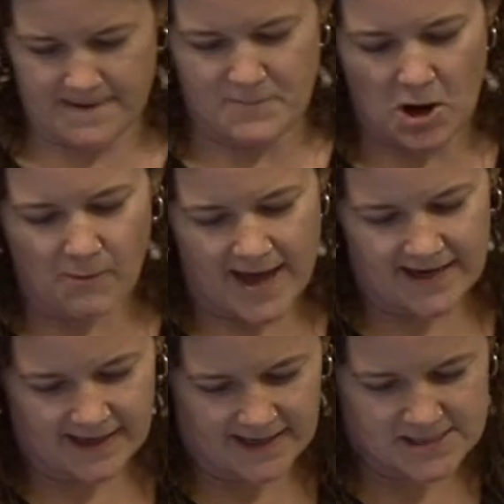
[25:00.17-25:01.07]
that
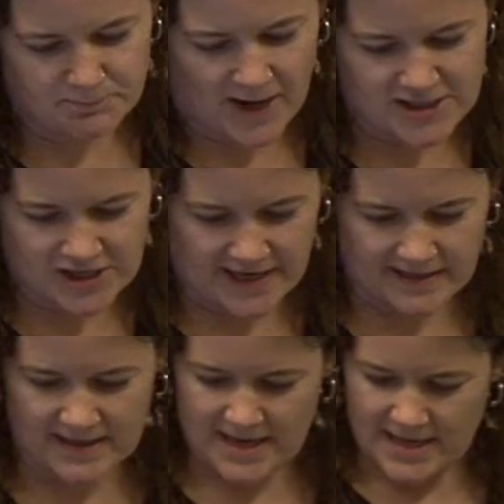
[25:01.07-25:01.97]
poetic
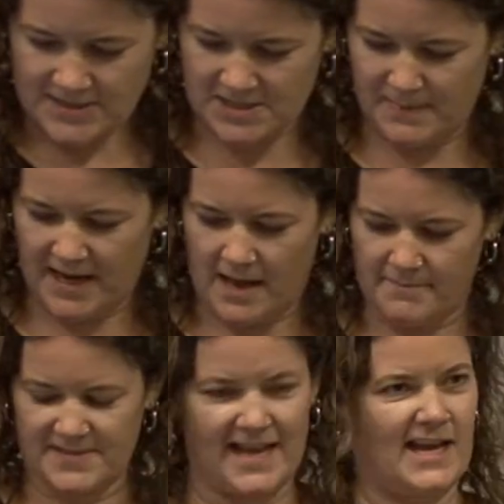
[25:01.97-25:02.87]
expression just
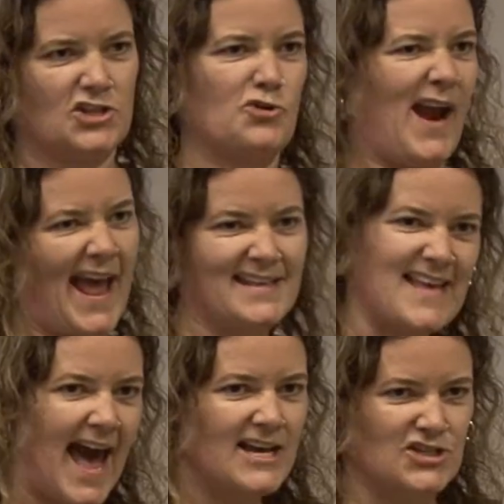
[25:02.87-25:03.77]
becomes like a
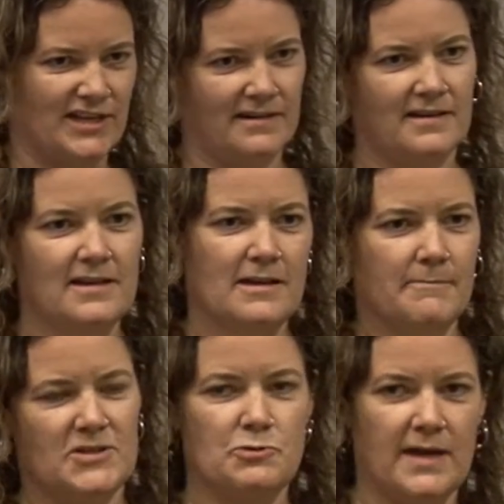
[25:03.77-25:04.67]
transaction
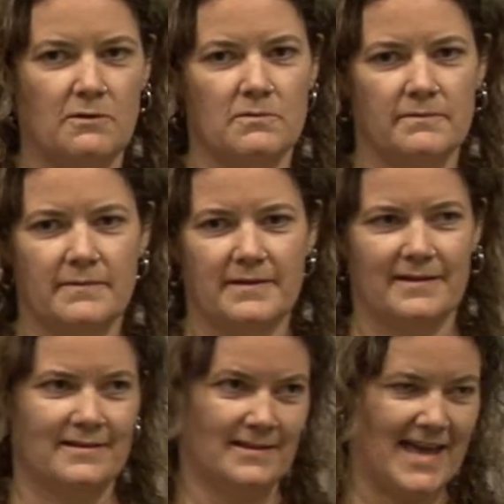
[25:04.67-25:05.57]
between
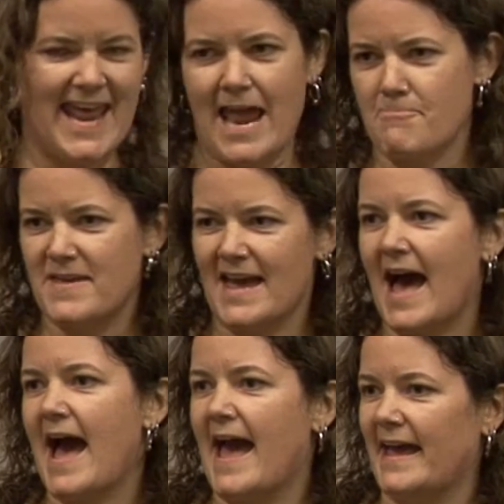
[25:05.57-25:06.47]
an
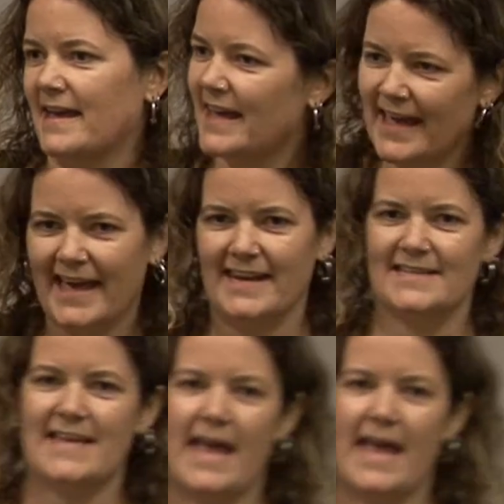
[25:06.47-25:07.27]
API and its